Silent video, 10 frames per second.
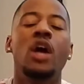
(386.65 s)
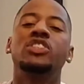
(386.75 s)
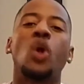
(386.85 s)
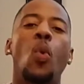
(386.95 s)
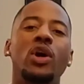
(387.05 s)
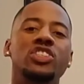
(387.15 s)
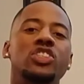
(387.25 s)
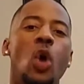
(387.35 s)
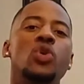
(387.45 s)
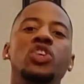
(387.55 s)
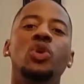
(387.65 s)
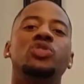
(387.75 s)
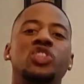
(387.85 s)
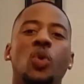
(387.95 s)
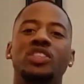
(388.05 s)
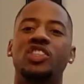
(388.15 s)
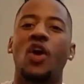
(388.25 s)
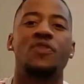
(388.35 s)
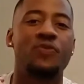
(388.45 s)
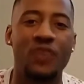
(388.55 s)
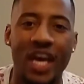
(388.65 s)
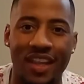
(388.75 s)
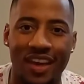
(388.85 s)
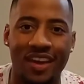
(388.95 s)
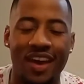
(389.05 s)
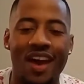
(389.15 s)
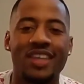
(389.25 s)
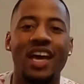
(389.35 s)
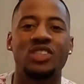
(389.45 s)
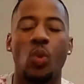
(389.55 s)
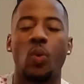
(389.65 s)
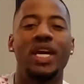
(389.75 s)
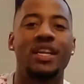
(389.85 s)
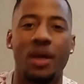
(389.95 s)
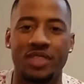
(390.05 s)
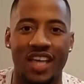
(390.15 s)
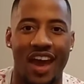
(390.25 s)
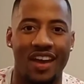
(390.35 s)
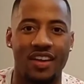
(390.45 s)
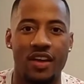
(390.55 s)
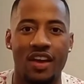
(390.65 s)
So we're so used to a certain feeling, guess what we end up saying?